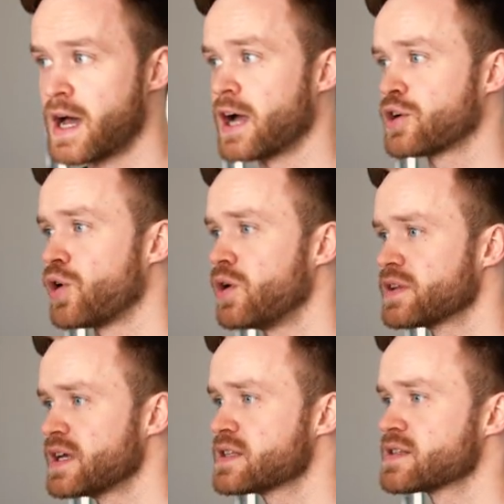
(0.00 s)
I call
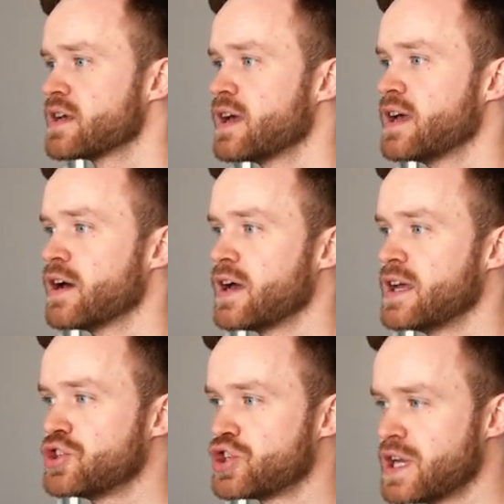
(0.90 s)
this
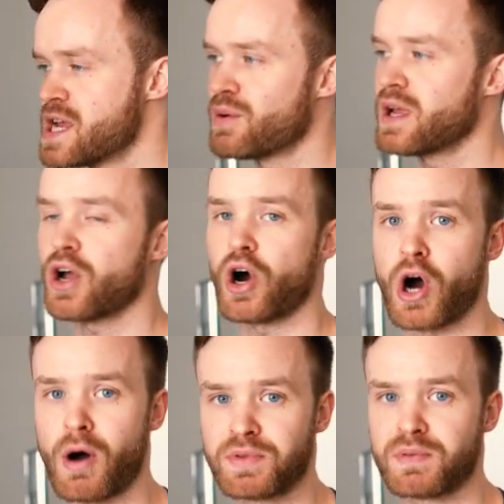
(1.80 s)
engineering
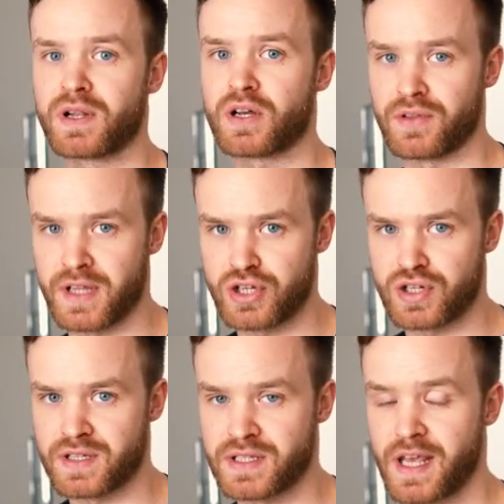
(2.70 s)
optimal
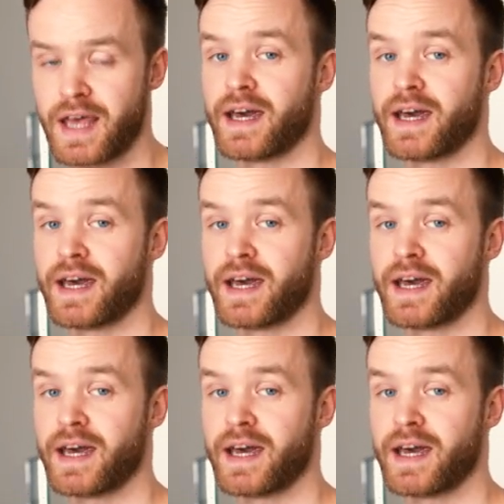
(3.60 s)
conditions.